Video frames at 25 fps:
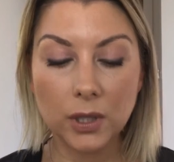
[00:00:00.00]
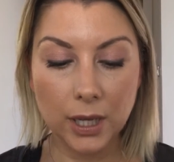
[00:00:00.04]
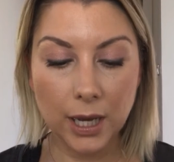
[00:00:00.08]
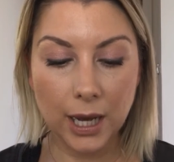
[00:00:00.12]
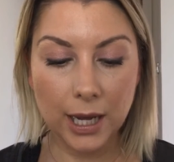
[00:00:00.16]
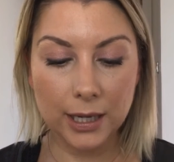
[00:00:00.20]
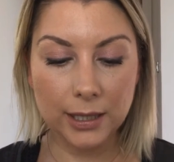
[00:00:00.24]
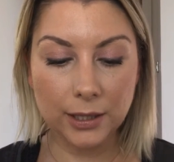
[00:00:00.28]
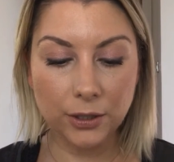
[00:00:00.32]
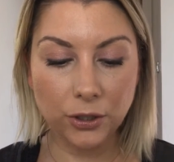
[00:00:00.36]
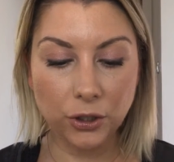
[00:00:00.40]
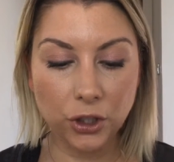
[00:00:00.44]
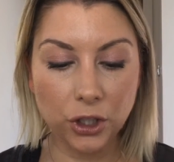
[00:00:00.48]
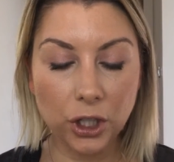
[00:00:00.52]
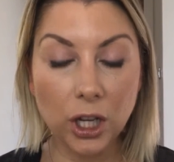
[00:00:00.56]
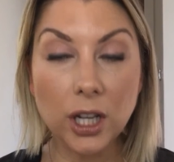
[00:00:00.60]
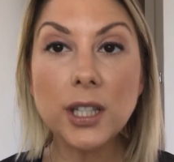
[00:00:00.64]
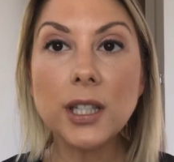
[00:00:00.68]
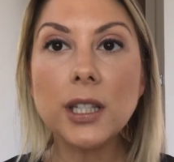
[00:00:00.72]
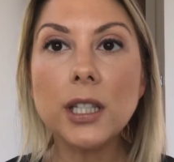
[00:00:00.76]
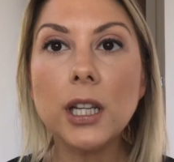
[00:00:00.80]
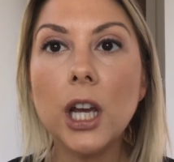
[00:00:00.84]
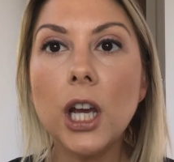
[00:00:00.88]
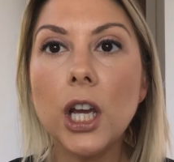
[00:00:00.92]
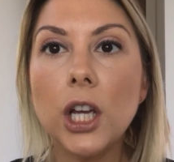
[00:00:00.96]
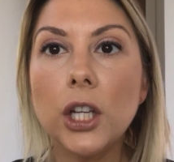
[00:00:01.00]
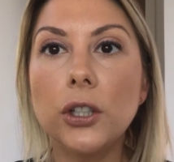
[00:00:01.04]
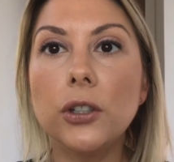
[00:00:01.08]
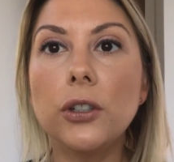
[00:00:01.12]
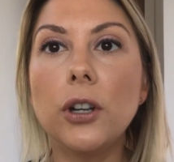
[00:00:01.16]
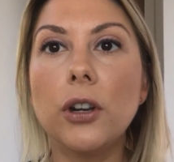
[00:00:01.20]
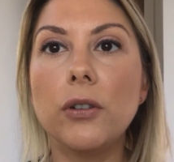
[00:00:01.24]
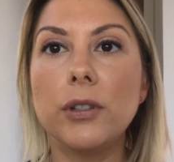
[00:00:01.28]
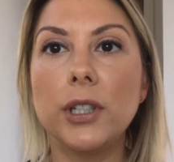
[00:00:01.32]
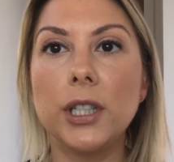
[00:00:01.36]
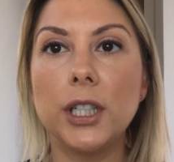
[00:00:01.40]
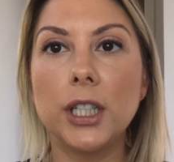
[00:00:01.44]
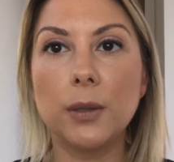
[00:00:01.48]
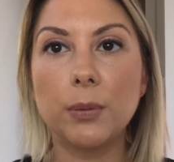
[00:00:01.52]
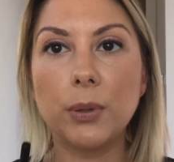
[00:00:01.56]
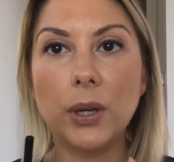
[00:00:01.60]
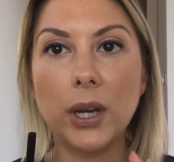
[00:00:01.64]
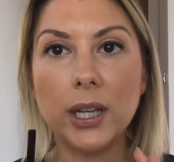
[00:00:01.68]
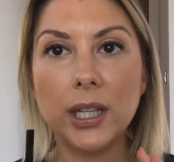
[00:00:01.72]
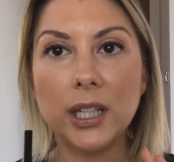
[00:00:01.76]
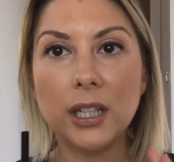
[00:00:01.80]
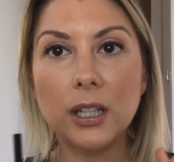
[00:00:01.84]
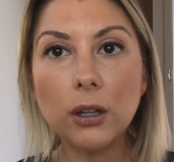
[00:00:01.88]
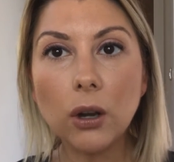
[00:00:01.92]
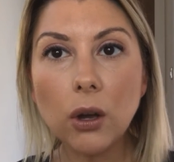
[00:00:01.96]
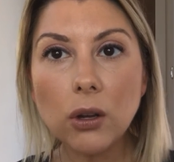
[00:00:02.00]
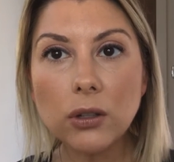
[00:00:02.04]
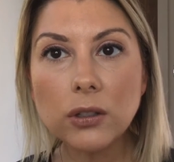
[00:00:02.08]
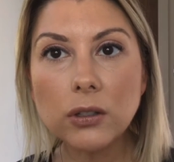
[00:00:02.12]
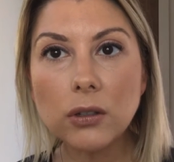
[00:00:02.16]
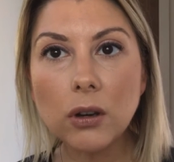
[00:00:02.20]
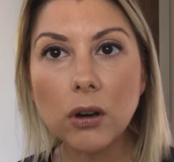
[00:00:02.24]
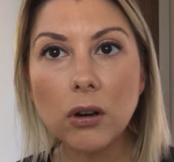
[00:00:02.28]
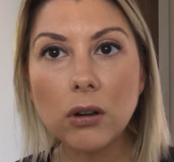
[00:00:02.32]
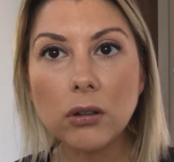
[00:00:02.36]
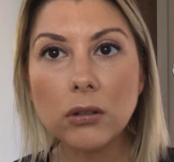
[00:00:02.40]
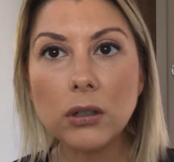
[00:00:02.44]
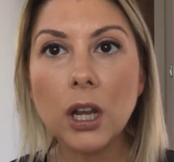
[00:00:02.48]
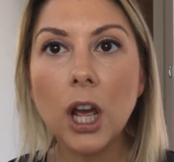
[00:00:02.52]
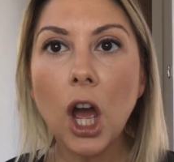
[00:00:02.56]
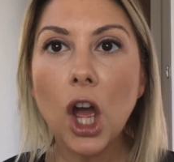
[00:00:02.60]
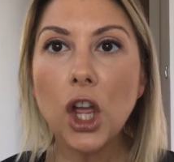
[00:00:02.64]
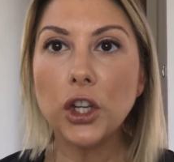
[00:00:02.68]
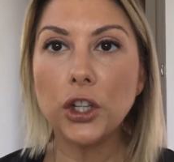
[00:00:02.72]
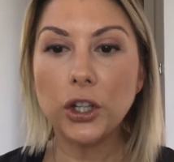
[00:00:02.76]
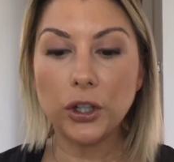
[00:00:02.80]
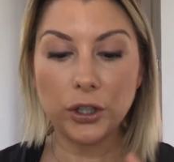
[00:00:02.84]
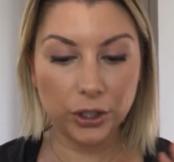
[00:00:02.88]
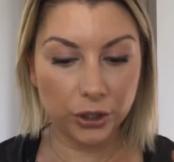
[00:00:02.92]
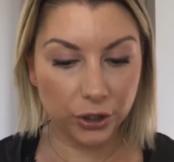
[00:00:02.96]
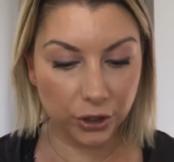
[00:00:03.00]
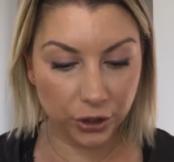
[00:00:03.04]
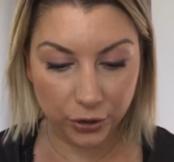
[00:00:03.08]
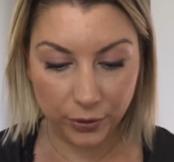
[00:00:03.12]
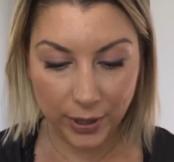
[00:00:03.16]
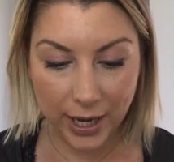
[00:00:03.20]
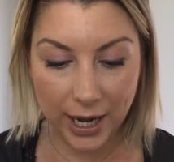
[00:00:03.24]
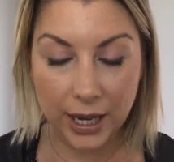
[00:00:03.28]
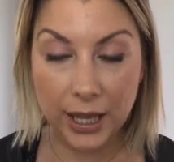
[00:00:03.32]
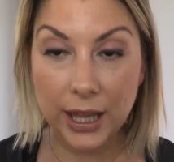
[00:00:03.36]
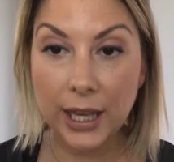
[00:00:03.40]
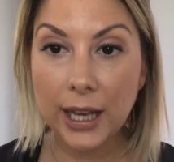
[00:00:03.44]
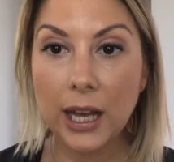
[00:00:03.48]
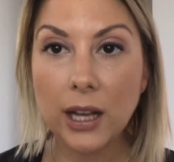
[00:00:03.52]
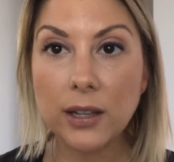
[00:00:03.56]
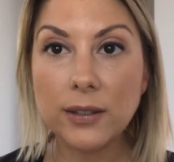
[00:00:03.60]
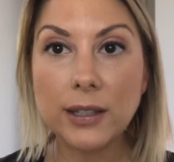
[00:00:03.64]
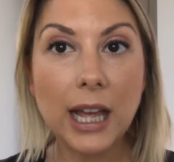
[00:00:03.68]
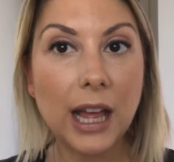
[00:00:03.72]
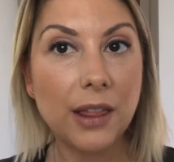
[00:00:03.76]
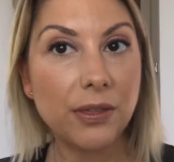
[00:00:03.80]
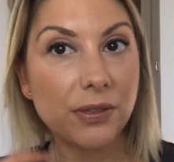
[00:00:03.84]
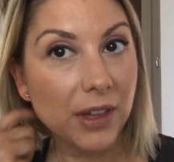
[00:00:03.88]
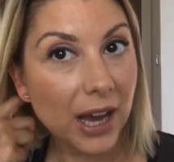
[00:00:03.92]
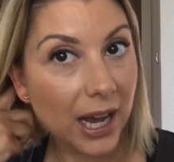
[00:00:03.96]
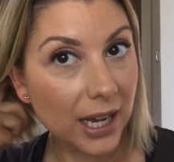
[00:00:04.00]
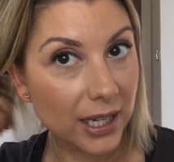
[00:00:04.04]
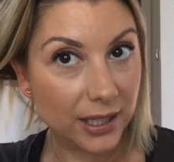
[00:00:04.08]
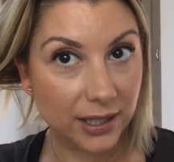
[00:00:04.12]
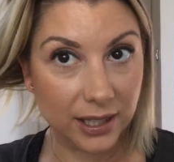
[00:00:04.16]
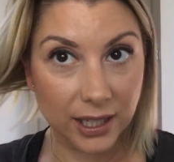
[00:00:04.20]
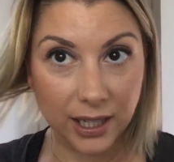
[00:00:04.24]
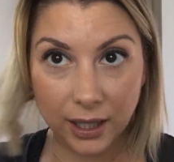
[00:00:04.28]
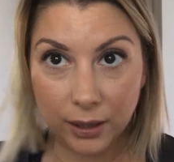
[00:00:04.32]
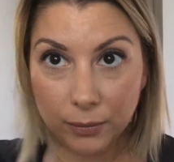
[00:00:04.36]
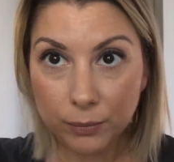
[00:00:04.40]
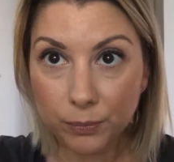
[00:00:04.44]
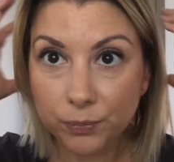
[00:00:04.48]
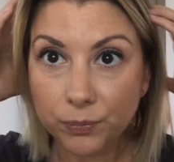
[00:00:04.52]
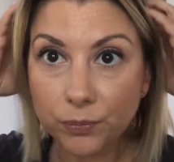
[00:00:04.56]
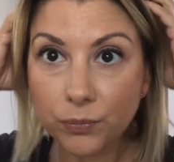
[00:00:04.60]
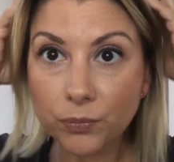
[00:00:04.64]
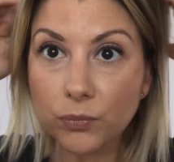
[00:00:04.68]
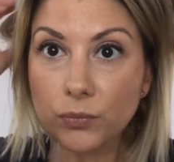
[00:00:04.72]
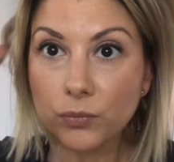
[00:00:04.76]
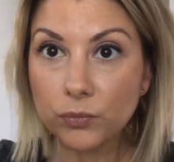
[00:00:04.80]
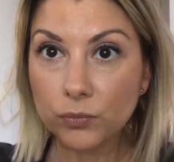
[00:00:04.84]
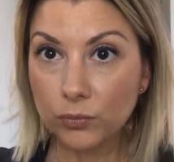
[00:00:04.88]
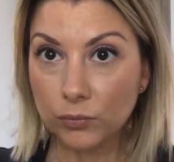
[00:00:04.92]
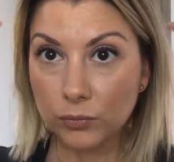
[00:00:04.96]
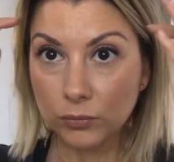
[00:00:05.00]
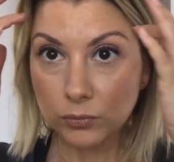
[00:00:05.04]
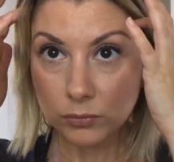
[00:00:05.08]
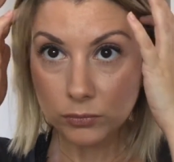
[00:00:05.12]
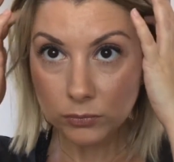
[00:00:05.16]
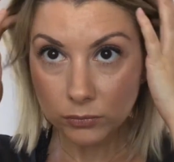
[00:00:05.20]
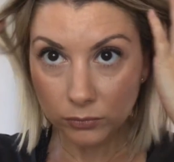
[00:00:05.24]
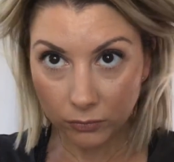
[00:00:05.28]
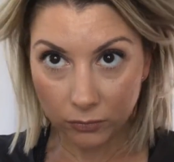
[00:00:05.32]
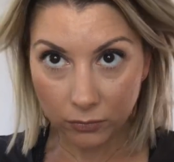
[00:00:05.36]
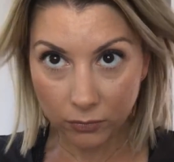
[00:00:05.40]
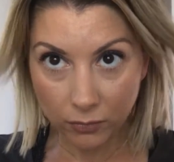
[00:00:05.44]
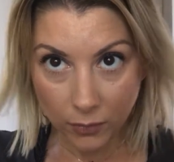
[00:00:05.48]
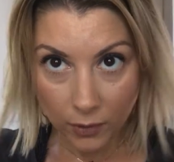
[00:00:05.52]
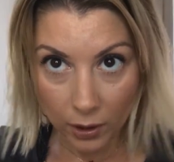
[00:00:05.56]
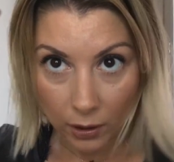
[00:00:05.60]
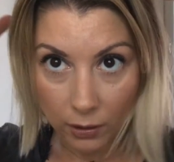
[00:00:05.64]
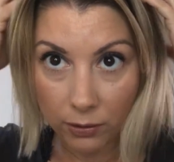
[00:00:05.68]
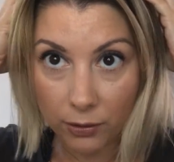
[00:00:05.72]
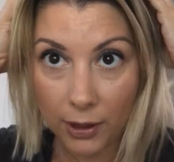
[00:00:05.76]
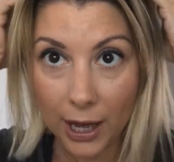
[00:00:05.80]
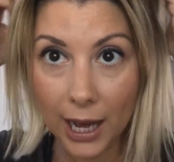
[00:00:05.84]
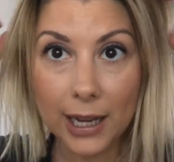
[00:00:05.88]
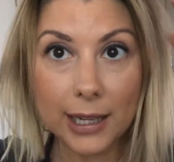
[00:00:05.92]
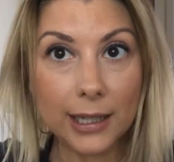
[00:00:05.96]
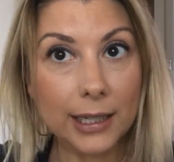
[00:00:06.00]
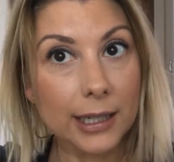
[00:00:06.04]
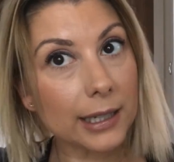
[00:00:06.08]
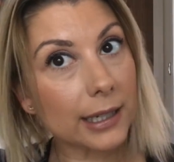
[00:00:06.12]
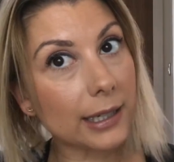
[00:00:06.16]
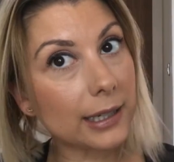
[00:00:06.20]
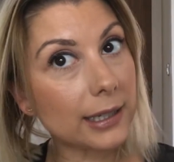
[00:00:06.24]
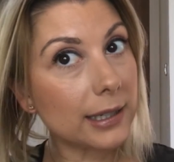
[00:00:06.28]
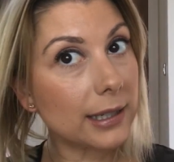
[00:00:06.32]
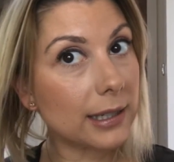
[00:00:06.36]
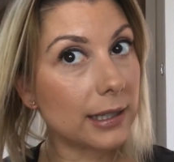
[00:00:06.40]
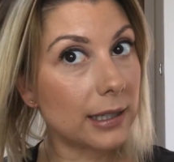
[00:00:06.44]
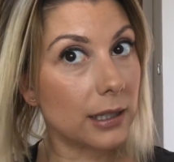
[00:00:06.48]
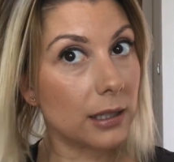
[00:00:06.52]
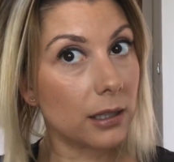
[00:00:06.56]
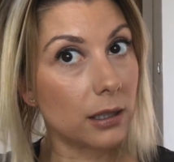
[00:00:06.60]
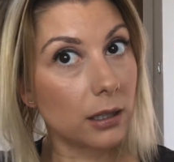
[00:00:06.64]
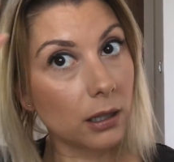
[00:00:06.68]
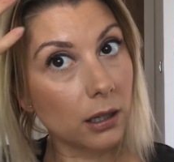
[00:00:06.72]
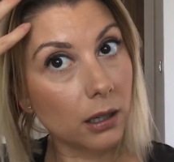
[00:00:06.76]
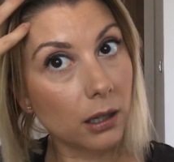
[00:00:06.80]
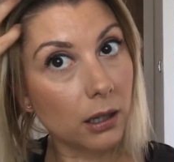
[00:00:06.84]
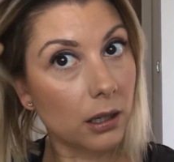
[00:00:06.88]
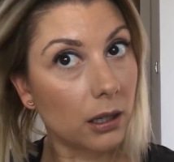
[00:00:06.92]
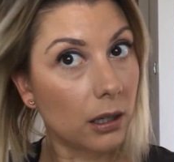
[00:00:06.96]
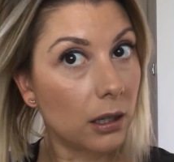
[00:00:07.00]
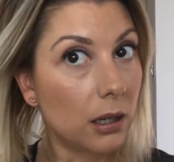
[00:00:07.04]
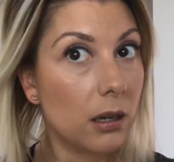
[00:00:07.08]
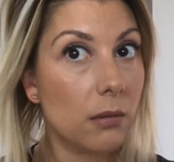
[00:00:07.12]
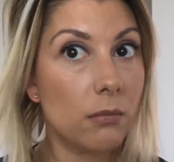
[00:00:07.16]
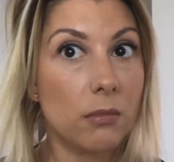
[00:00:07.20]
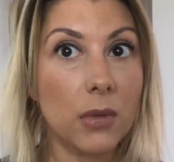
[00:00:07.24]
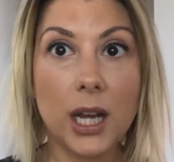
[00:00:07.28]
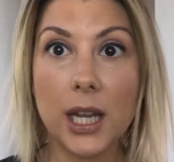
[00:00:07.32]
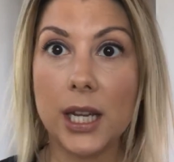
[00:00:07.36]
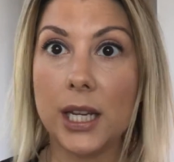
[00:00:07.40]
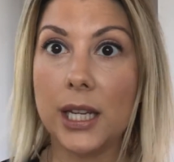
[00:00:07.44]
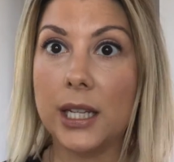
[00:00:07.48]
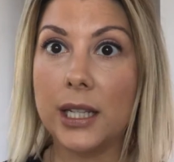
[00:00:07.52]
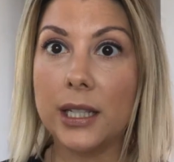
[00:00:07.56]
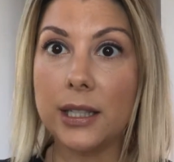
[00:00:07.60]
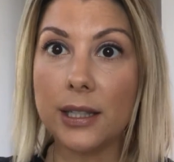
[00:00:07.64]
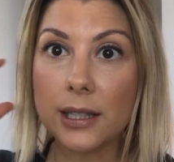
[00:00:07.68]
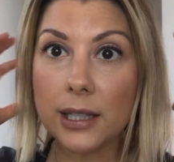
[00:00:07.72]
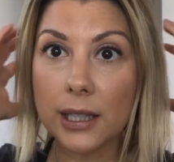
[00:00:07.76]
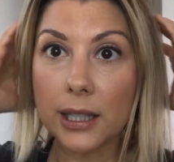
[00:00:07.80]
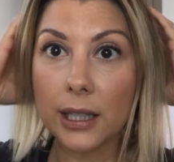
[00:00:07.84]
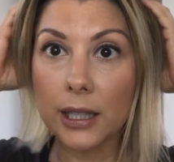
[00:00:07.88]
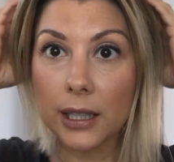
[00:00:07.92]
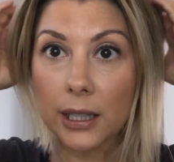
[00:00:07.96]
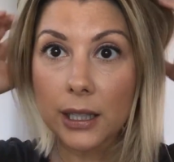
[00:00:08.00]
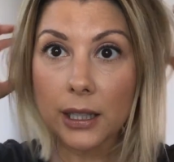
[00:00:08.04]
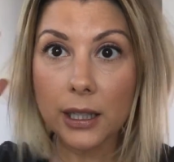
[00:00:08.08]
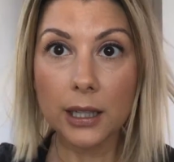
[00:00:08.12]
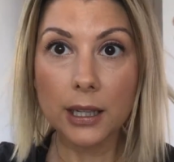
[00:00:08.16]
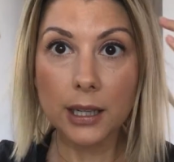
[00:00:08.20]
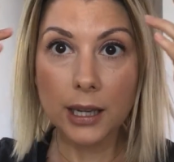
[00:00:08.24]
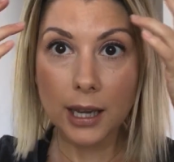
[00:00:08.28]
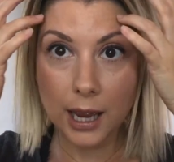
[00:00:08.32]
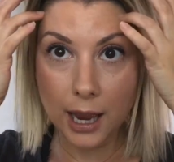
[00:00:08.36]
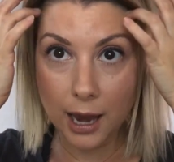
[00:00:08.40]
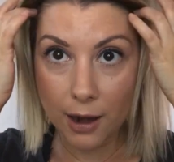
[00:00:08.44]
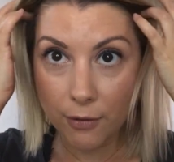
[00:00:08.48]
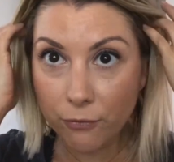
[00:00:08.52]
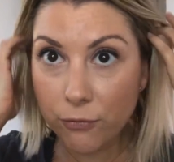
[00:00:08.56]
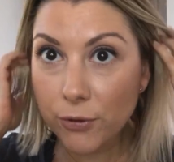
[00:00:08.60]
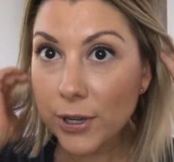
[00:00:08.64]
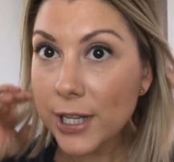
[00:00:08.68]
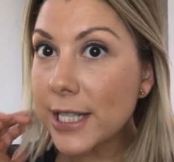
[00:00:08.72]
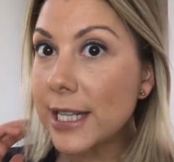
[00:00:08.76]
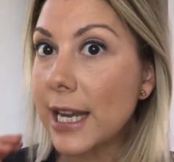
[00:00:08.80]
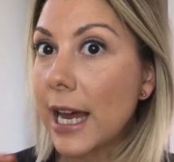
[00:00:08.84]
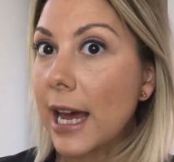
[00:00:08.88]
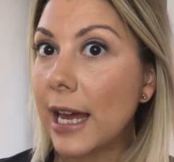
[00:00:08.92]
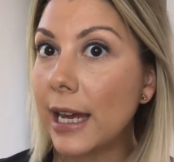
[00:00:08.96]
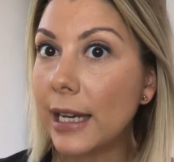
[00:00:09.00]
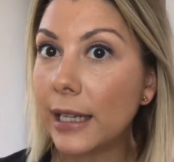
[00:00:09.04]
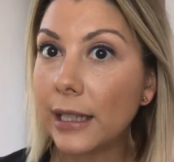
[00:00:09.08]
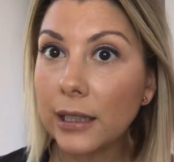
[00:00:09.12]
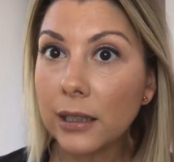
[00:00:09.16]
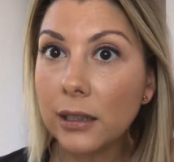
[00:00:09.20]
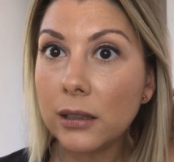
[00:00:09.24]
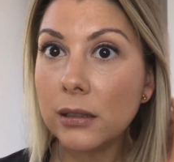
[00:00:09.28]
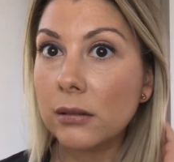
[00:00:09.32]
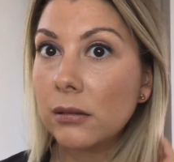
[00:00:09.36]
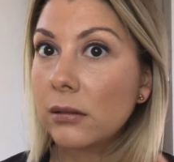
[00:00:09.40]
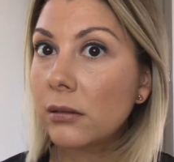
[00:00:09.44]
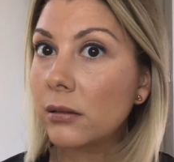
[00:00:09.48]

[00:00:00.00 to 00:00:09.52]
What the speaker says: And it's just, you don't need to put any gloss on, you don't need to do anything else, and that is it. That is my easy, everyday